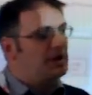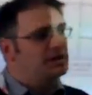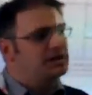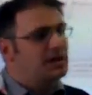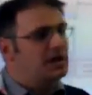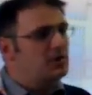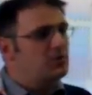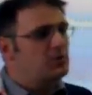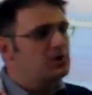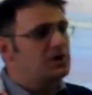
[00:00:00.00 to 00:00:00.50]
And
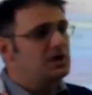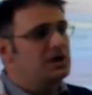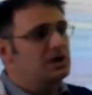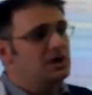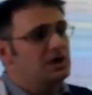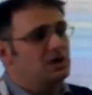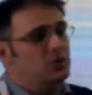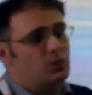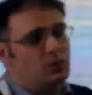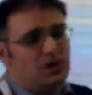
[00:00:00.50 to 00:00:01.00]
then
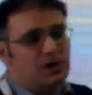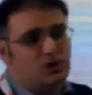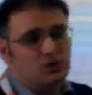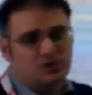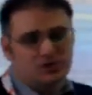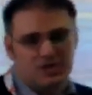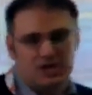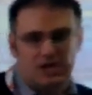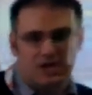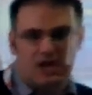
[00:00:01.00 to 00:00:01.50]
we we
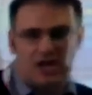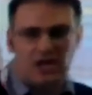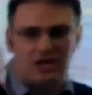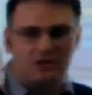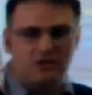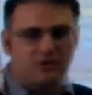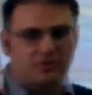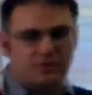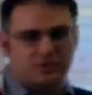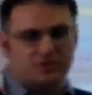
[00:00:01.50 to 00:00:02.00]
lose any kind
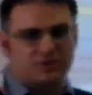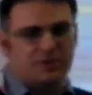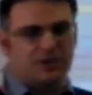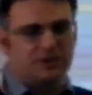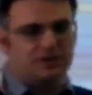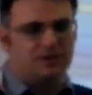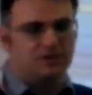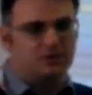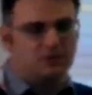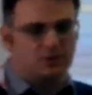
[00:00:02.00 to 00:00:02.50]
of
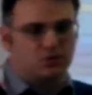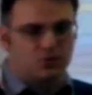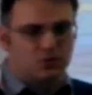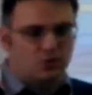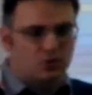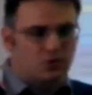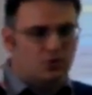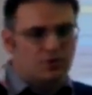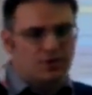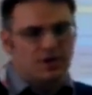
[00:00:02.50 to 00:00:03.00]
possibility
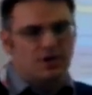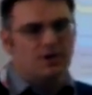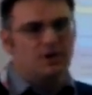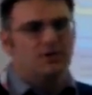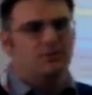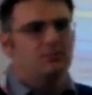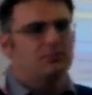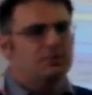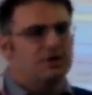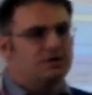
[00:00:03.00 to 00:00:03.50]
to
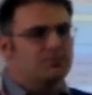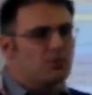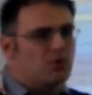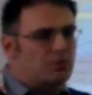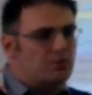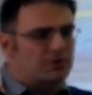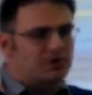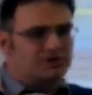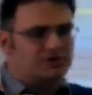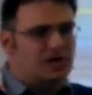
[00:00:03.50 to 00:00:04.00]
be
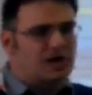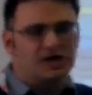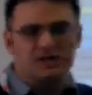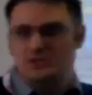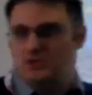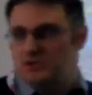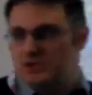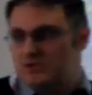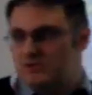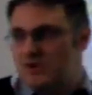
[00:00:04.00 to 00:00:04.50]
more precise
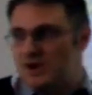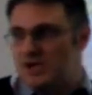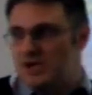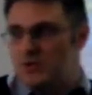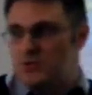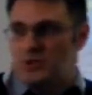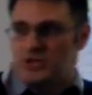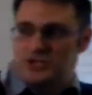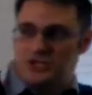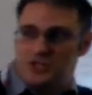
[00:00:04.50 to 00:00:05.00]
on
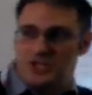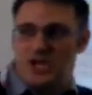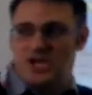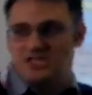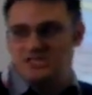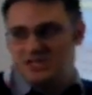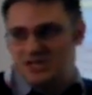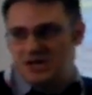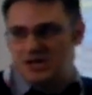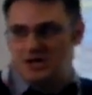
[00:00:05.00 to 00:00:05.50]
defining which
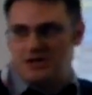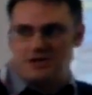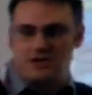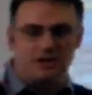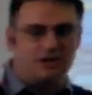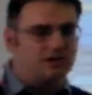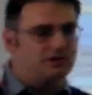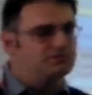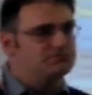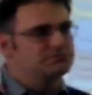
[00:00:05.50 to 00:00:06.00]
tasks are.
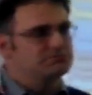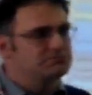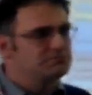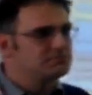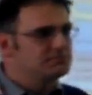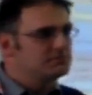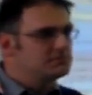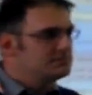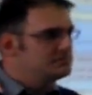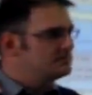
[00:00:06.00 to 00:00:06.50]
Uh,
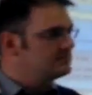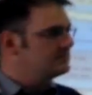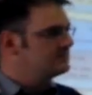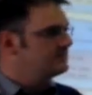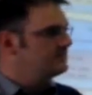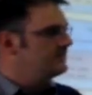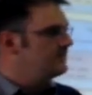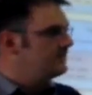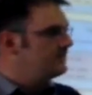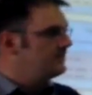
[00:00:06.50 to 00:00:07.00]
yeah.
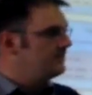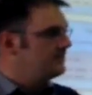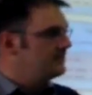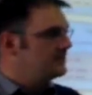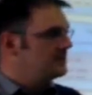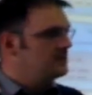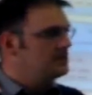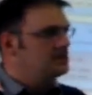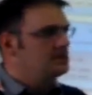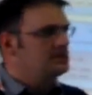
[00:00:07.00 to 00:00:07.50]
But how do you know?